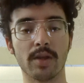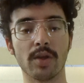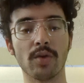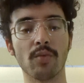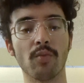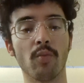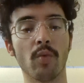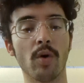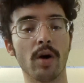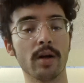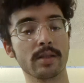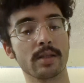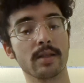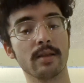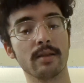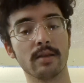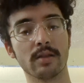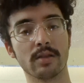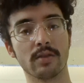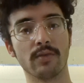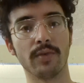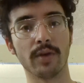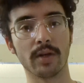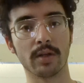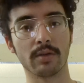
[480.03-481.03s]
He wanted
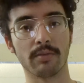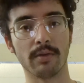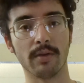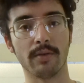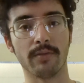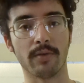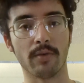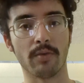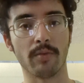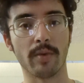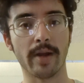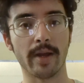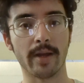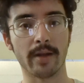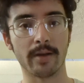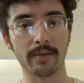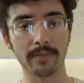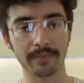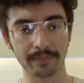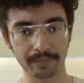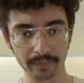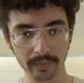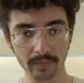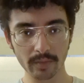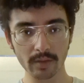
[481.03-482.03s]
this victory for Rand
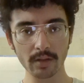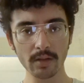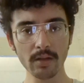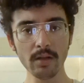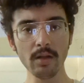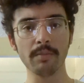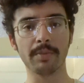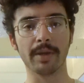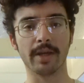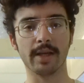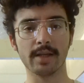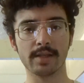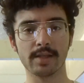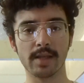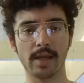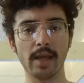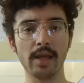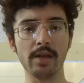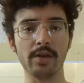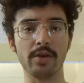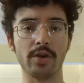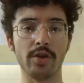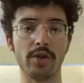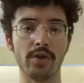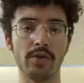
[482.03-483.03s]
because he
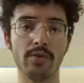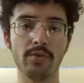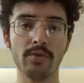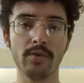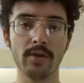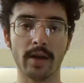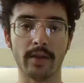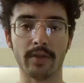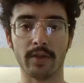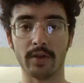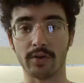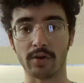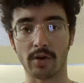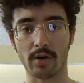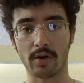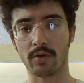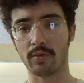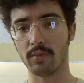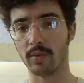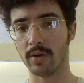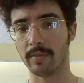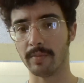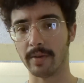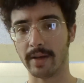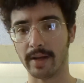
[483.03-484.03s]
knew, and the Dark
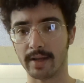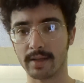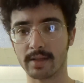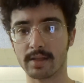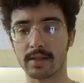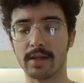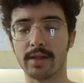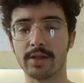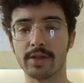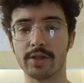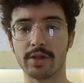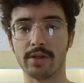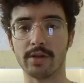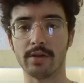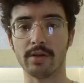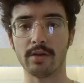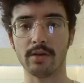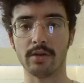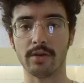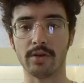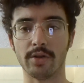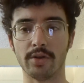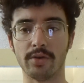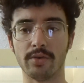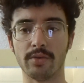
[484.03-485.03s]
One by extension
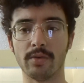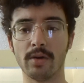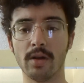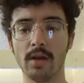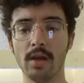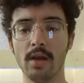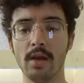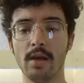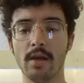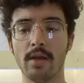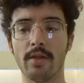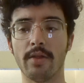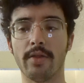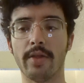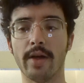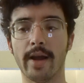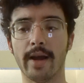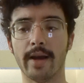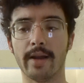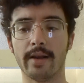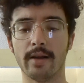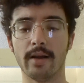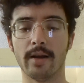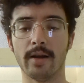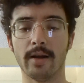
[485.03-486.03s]
knew,
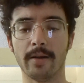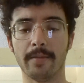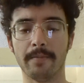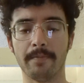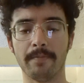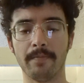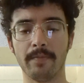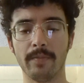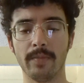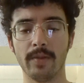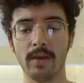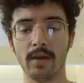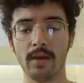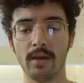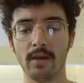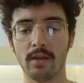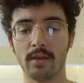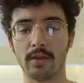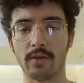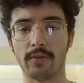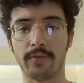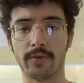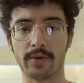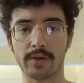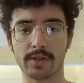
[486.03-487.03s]
that
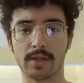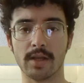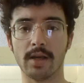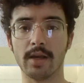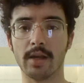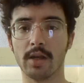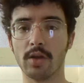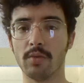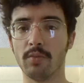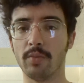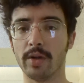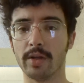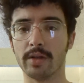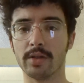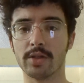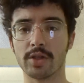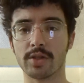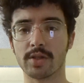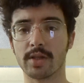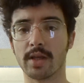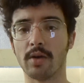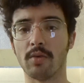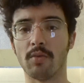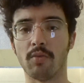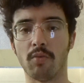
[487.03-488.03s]
the Forsaken would
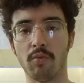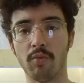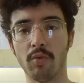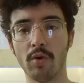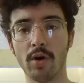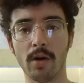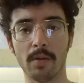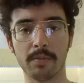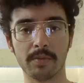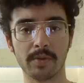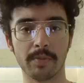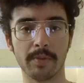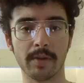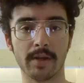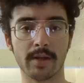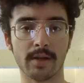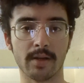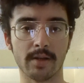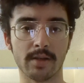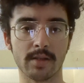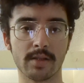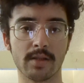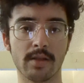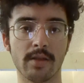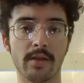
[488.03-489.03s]
just get whooped
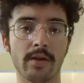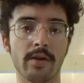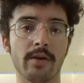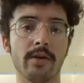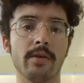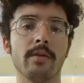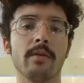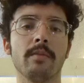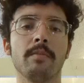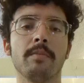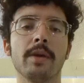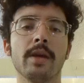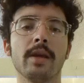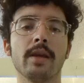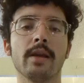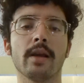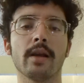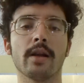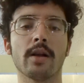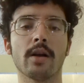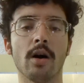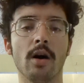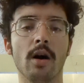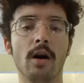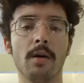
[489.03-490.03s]
because they're being
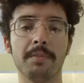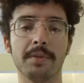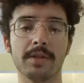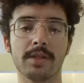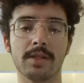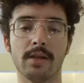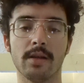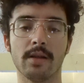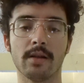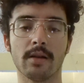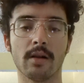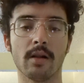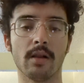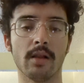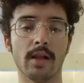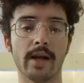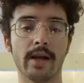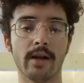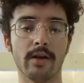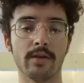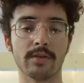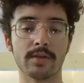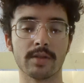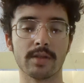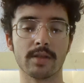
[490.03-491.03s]
incompetent
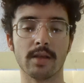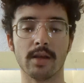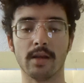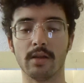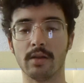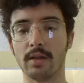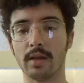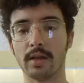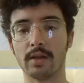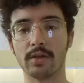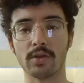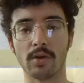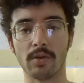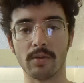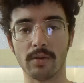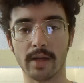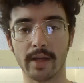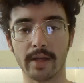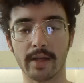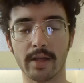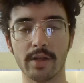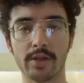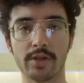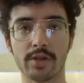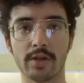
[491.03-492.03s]
clowns that like don't
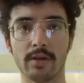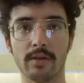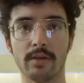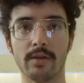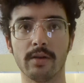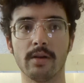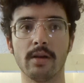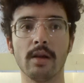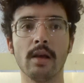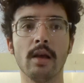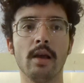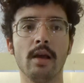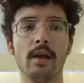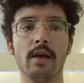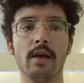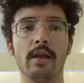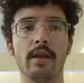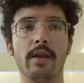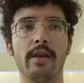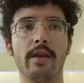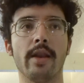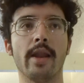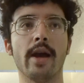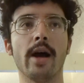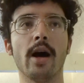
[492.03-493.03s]
like each other.
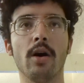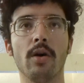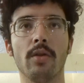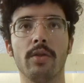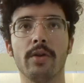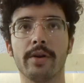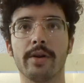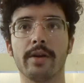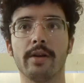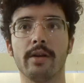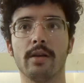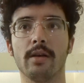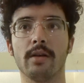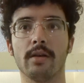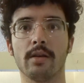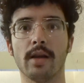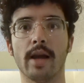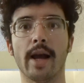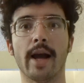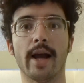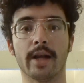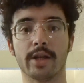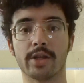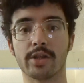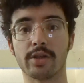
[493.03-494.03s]
Now they're going to
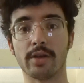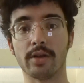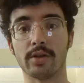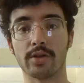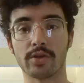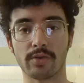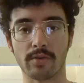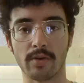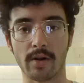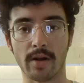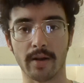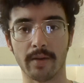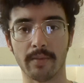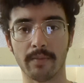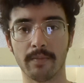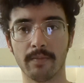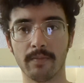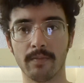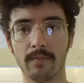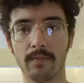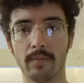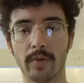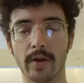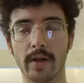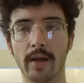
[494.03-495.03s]
actually try.
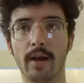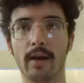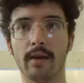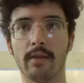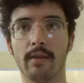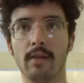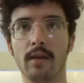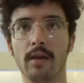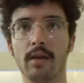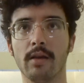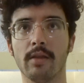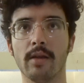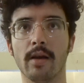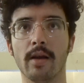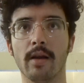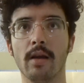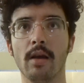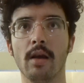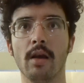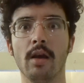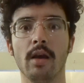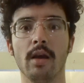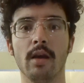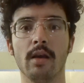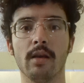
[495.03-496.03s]
Right, I think that
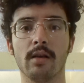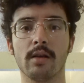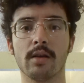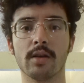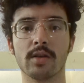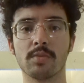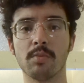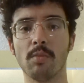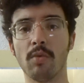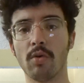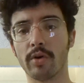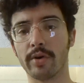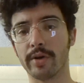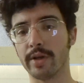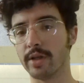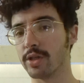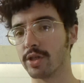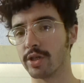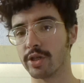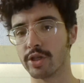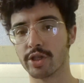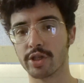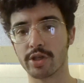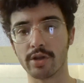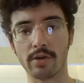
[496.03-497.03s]
because Morden
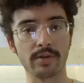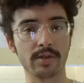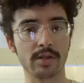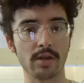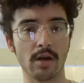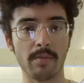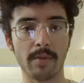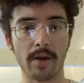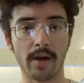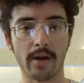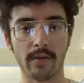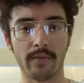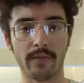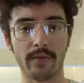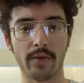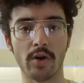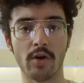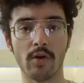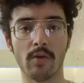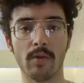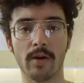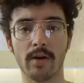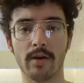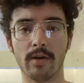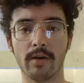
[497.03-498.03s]
just shows up out of
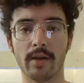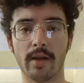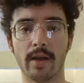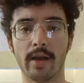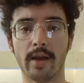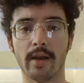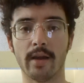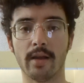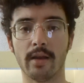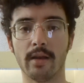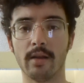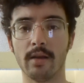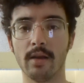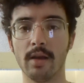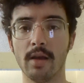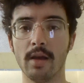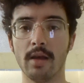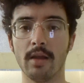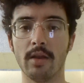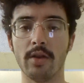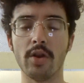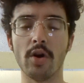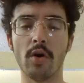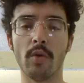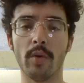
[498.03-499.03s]
nowhere and
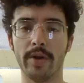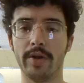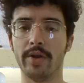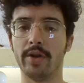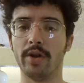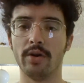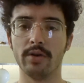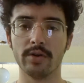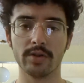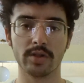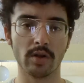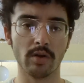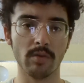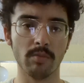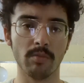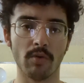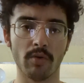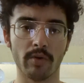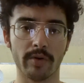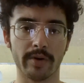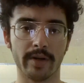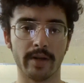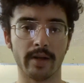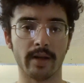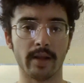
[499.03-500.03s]
no one knows who
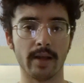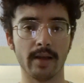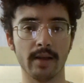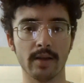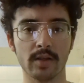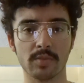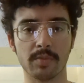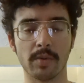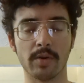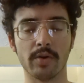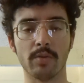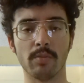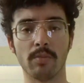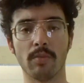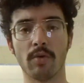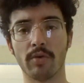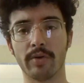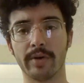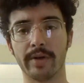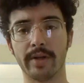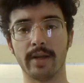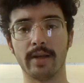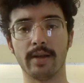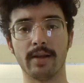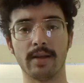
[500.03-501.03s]
Morden is, but
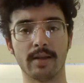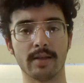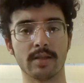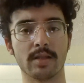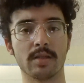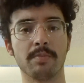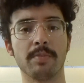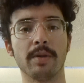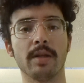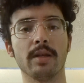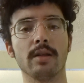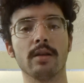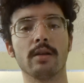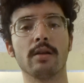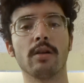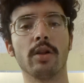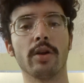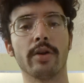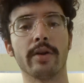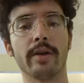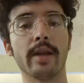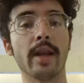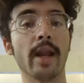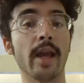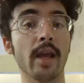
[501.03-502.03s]
Morden has been
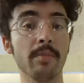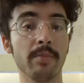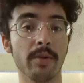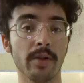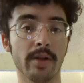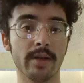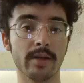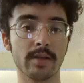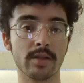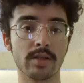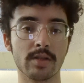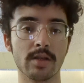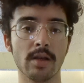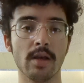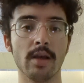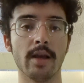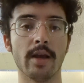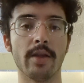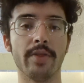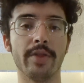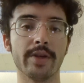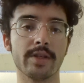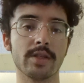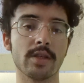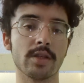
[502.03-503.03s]
declared nameless,
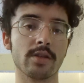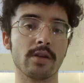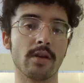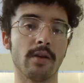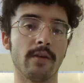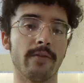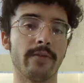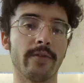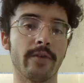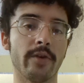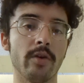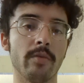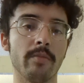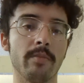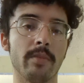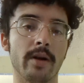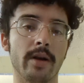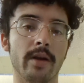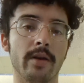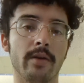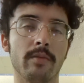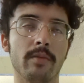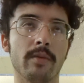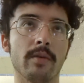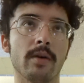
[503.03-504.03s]
and this is confirmed
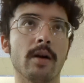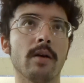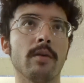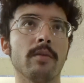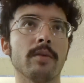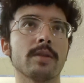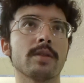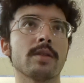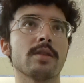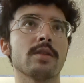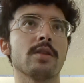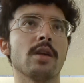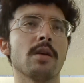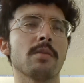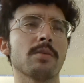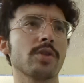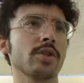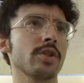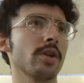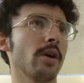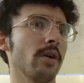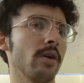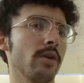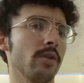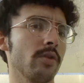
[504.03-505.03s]
by, what's his name,
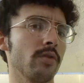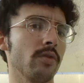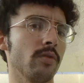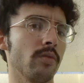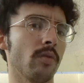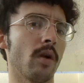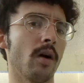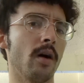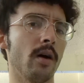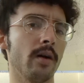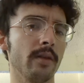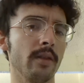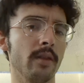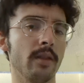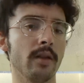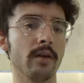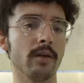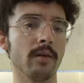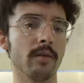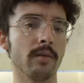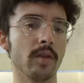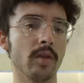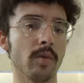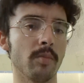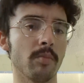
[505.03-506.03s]
Shadar Huron,
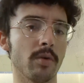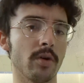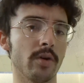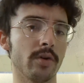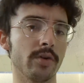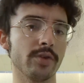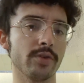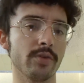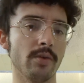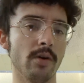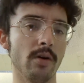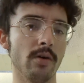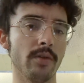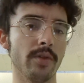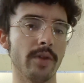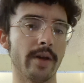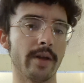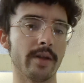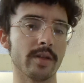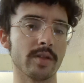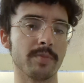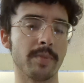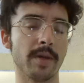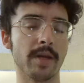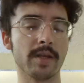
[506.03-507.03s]
the Murdrol that
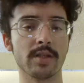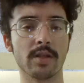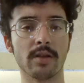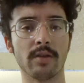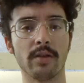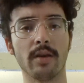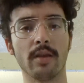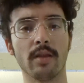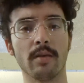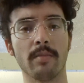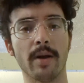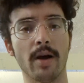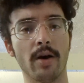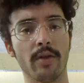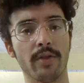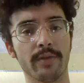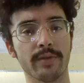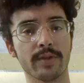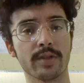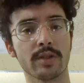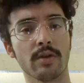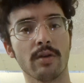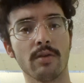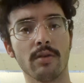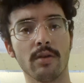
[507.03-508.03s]
is basically in the mouth of
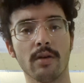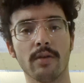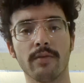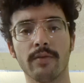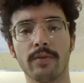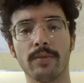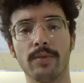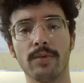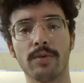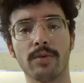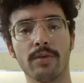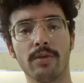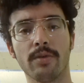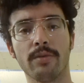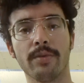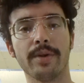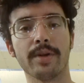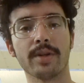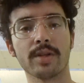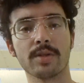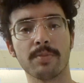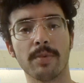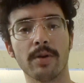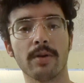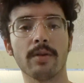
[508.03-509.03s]
Sauron from Lord of the
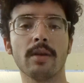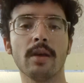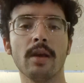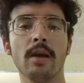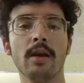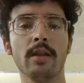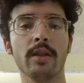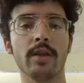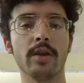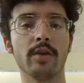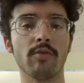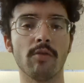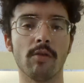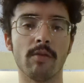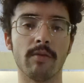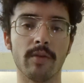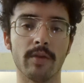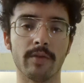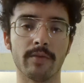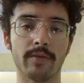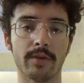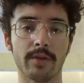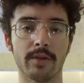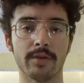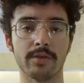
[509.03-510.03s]
Rings, but the
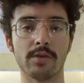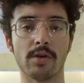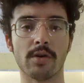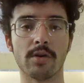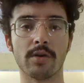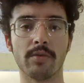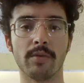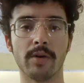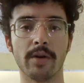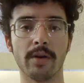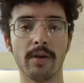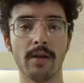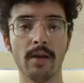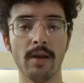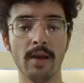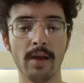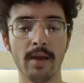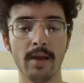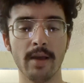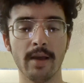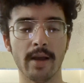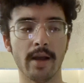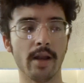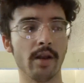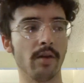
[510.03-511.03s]
equivalent for the Dark One.
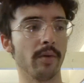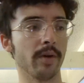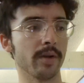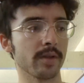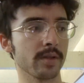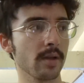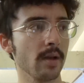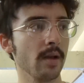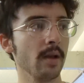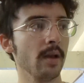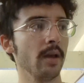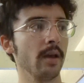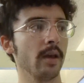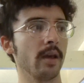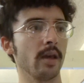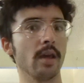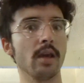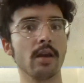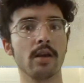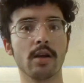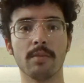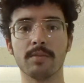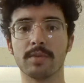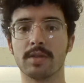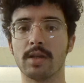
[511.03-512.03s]
Anyways, he
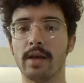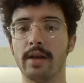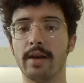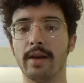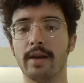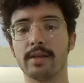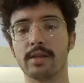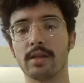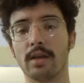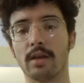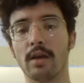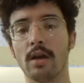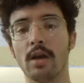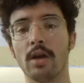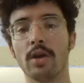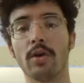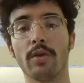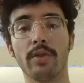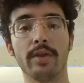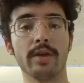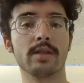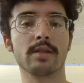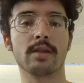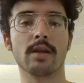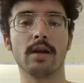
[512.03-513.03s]
comes in and he's like, yo,
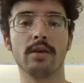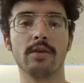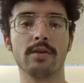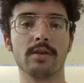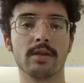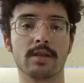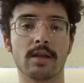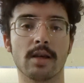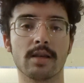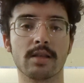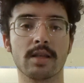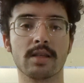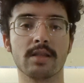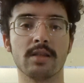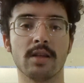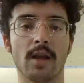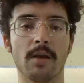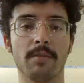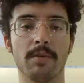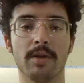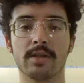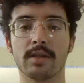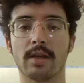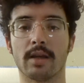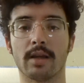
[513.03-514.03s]
this guy who says he's
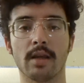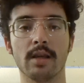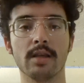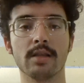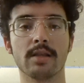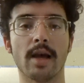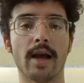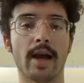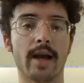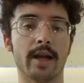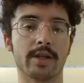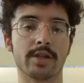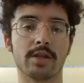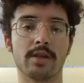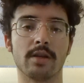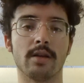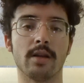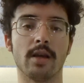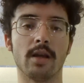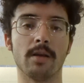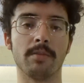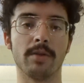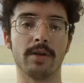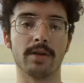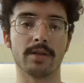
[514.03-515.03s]
nameless, like, he's actually
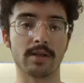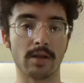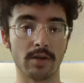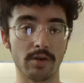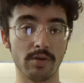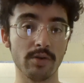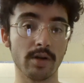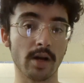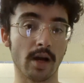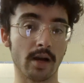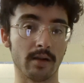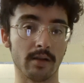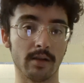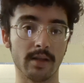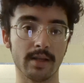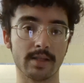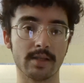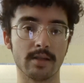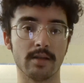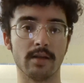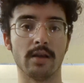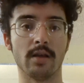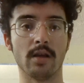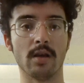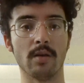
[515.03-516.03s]
nameless, and you got to
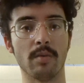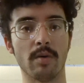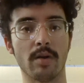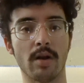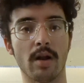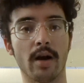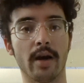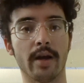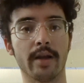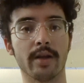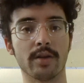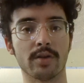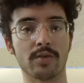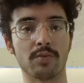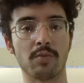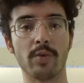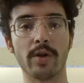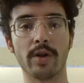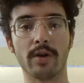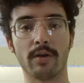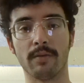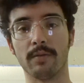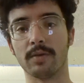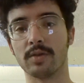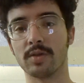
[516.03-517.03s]
listen to him and I because we
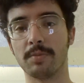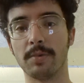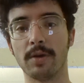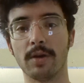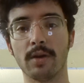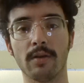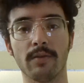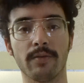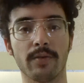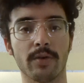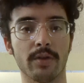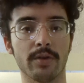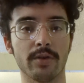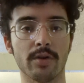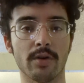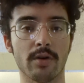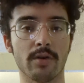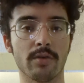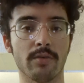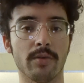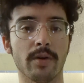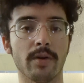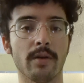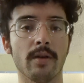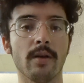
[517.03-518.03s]
are speaking for the
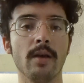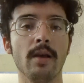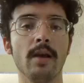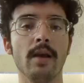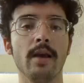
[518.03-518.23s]
Dark One.